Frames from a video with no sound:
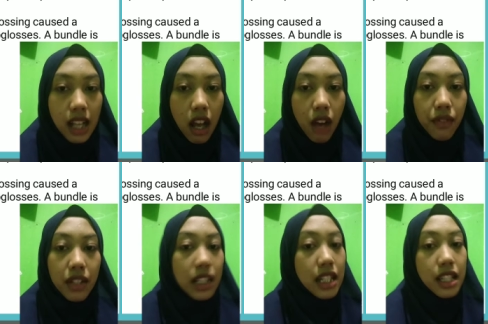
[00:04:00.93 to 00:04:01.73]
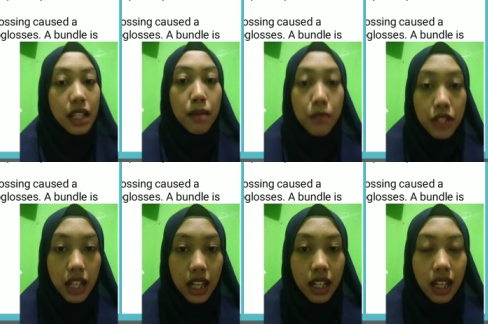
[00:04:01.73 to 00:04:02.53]
of the
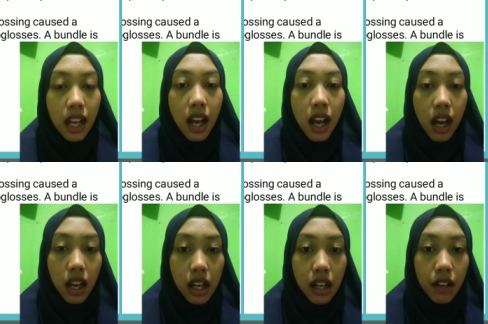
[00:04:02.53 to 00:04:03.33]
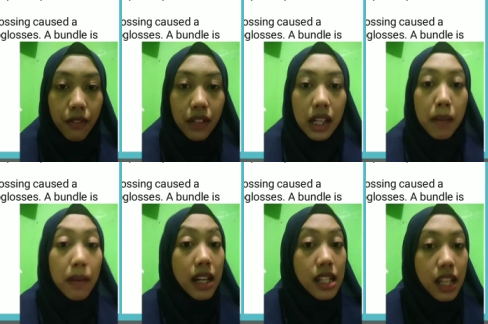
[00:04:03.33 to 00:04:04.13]
distribution of a
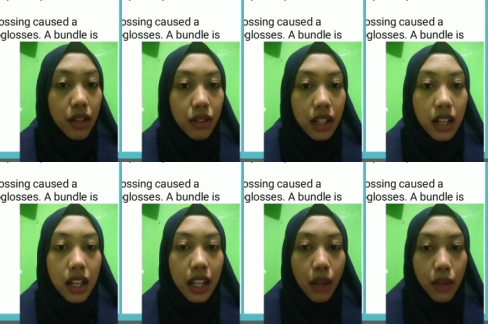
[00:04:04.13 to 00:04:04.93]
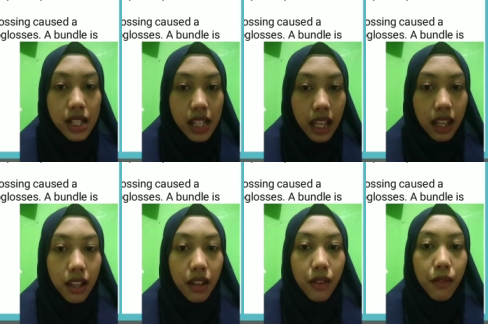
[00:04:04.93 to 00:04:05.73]
particular linguistic
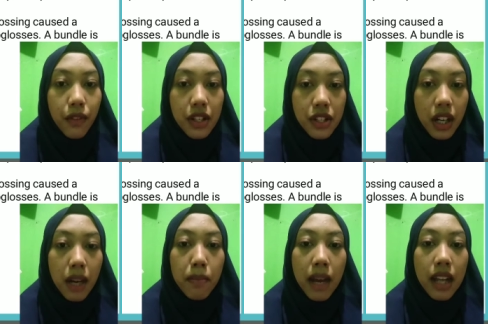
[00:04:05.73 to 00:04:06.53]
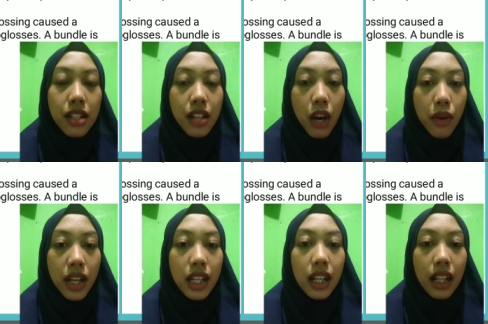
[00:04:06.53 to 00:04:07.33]
feature by
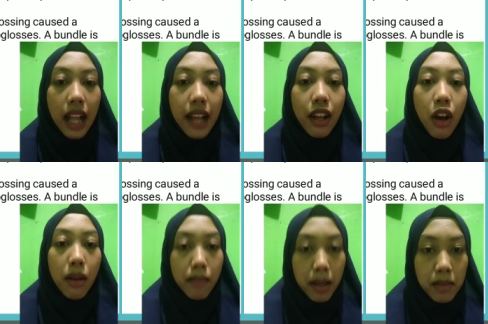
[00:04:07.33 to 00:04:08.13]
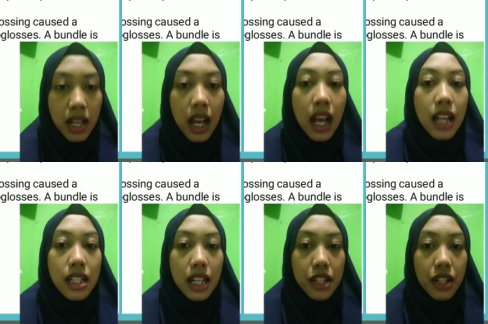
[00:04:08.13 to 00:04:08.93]
drawing a line on map.
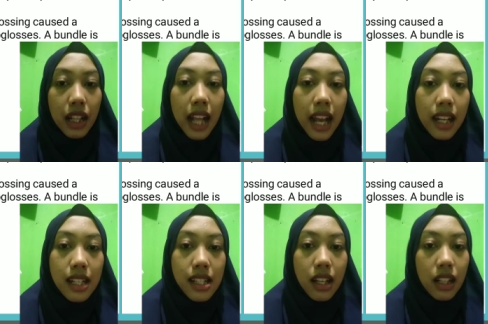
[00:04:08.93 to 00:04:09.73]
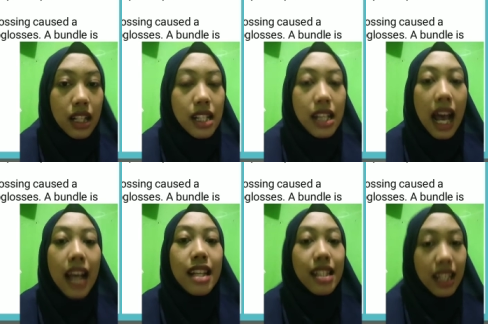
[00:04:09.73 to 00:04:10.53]
Such a line is called
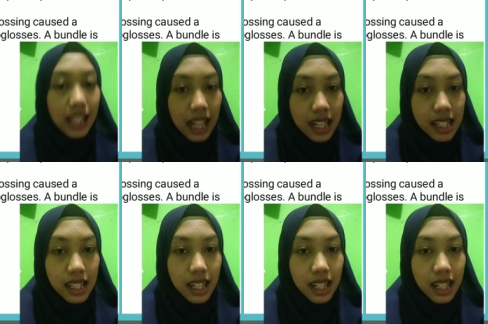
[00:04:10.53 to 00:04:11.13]
isogloss.